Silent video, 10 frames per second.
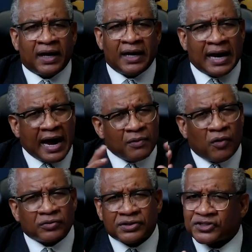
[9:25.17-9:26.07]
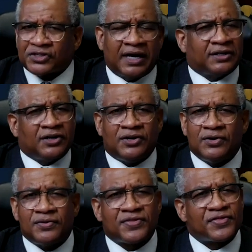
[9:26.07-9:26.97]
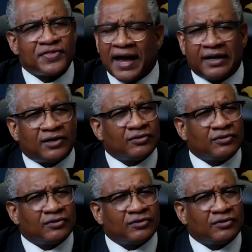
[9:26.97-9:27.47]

And I want to say to you, thank